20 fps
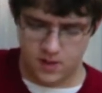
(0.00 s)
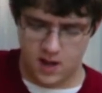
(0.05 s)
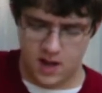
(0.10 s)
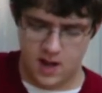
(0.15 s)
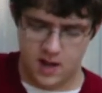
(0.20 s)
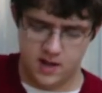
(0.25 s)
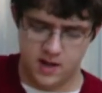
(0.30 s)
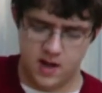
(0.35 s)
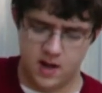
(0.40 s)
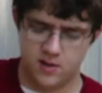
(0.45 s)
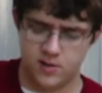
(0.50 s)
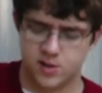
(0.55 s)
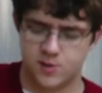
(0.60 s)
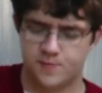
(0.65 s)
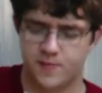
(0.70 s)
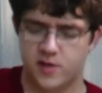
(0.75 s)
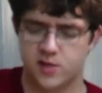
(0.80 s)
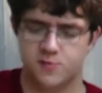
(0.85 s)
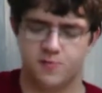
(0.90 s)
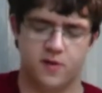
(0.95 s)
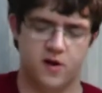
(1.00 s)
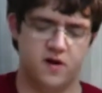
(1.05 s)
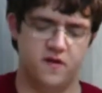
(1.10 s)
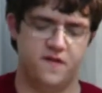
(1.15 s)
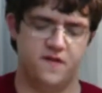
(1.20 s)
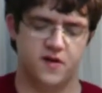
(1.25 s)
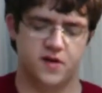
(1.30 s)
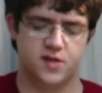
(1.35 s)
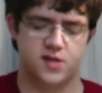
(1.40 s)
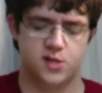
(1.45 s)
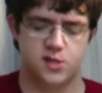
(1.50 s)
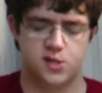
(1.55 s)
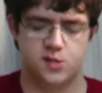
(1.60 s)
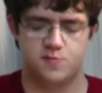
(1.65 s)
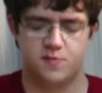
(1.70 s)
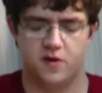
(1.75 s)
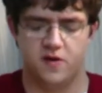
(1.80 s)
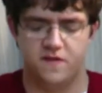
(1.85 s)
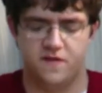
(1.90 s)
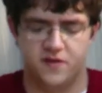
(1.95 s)
And now it's perfect. This is
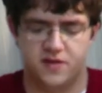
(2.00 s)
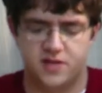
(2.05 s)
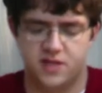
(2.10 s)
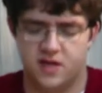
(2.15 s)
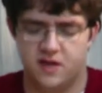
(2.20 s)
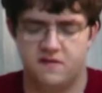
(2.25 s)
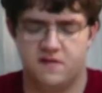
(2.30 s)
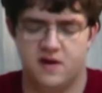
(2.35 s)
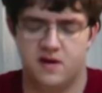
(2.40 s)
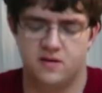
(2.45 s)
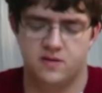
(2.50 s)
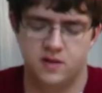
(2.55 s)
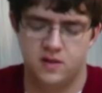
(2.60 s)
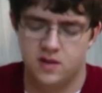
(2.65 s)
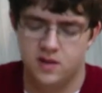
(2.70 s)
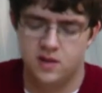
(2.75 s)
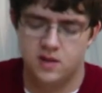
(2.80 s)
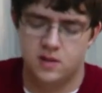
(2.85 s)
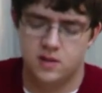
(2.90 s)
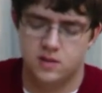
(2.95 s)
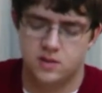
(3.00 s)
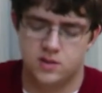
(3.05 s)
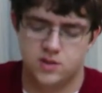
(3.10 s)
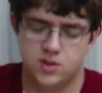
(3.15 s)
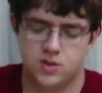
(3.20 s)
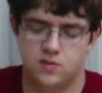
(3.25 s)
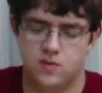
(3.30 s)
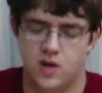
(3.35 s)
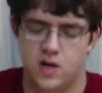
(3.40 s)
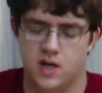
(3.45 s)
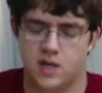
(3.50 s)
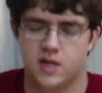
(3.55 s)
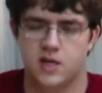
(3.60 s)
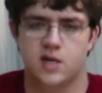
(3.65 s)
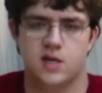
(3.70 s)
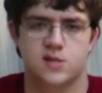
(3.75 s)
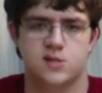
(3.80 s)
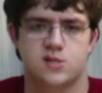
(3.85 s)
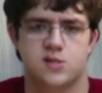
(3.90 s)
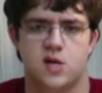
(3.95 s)
perfect to give out to
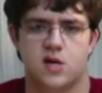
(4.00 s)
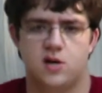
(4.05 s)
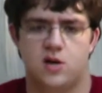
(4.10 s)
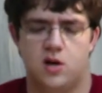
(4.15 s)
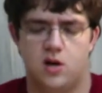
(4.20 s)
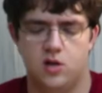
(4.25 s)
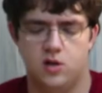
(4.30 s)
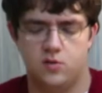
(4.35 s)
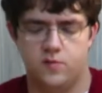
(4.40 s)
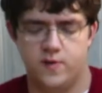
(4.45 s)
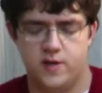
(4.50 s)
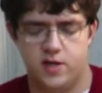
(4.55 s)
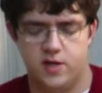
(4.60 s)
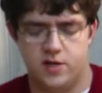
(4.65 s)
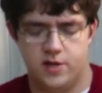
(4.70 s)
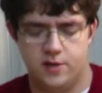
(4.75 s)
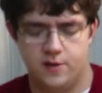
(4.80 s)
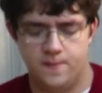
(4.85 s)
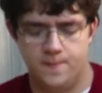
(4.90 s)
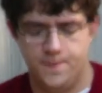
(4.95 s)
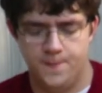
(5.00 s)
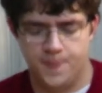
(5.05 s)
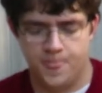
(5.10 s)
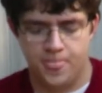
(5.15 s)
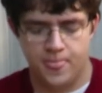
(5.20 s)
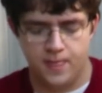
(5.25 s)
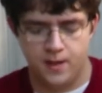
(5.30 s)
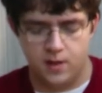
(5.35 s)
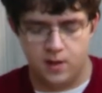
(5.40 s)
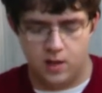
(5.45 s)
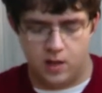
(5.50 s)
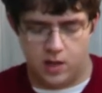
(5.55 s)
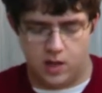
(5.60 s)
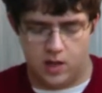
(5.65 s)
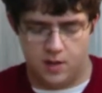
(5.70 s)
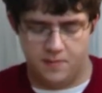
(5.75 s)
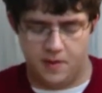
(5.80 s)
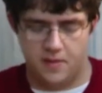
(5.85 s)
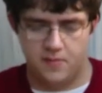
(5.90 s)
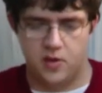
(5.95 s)
kids on Halloween.
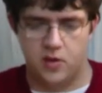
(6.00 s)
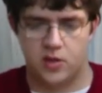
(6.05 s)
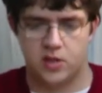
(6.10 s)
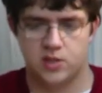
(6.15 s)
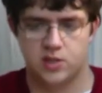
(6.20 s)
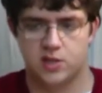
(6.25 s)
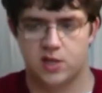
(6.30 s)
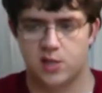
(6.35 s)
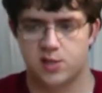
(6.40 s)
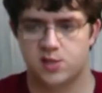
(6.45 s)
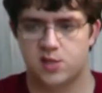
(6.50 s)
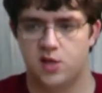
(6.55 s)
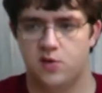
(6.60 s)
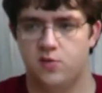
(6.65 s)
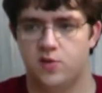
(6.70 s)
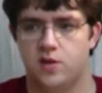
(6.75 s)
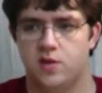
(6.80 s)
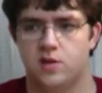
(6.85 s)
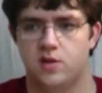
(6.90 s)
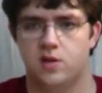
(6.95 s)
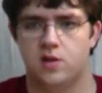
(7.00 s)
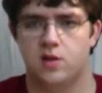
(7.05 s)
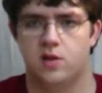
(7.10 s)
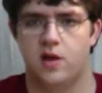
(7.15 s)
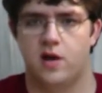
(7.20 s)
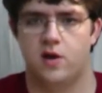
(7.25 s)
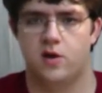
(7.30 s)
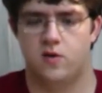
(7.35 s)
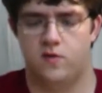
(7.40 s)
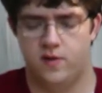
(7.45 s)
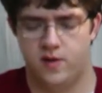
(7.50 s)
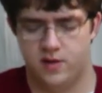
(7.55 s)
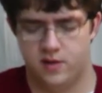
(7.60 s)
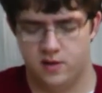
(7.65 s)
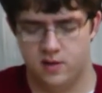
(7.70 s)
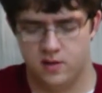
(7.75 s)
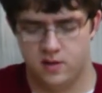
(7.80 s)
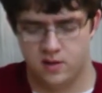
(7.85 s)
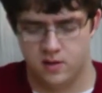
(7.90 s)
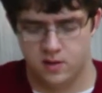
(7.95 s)
Maybe you can dust it with a little
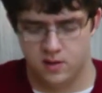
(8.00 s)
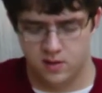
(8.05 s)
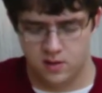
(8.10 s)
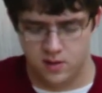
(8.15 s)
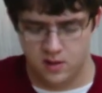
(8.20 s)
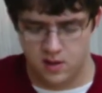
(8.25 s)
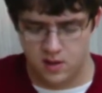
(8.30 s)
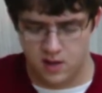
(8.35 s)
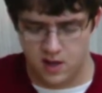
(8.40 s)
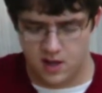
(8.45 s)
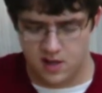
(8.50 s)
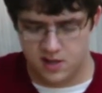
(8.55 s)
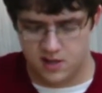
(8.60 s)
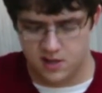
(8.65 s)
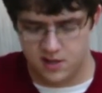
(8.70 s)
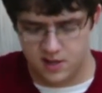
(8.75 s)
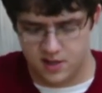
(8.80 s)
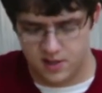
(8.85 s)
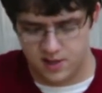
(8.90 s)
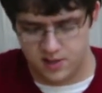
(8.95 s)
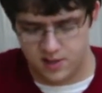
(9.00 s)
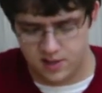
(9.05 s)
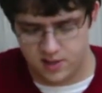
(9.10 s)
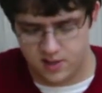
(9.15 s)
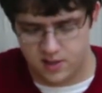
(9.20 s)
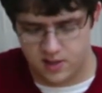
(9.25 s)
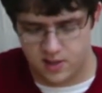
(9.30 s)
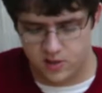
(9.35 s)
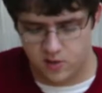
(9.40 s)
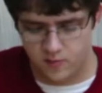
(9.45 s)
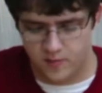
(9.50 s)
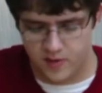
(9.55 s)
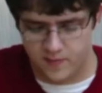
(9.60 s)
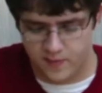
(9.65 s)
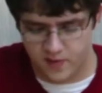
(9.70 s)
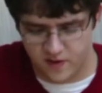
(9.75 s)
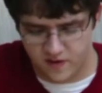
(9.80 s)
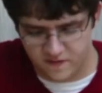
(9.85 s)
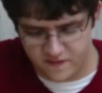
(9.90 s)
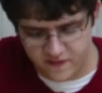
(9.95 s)
heroin, and then it'll be
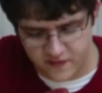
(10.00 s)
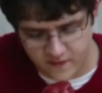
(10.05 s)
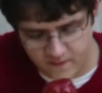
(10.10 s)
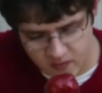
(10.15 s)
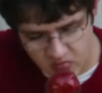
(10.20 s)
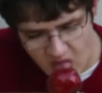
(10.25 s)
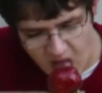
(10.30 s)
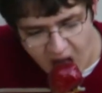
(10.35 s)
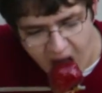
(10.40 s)
perfect.